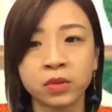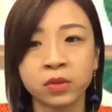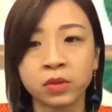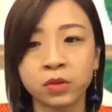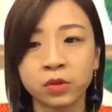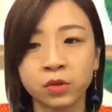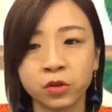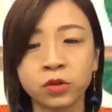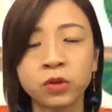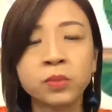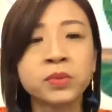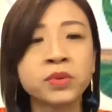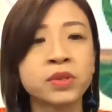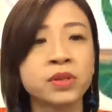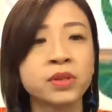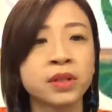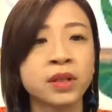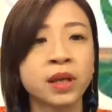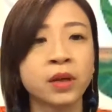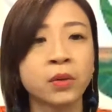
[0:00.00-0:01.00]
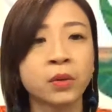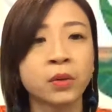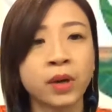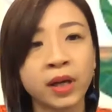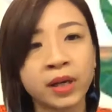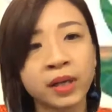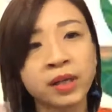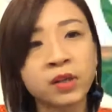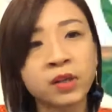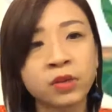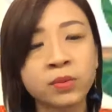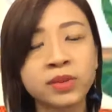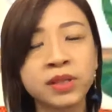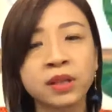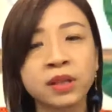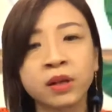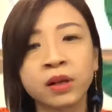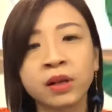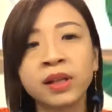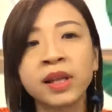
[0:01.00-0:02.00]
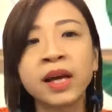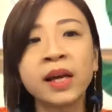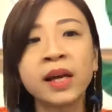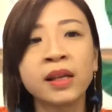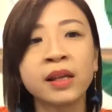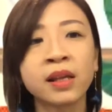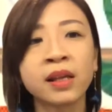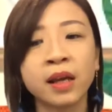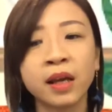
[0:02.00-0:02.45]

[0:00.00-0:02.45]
groups like choir groups and all that.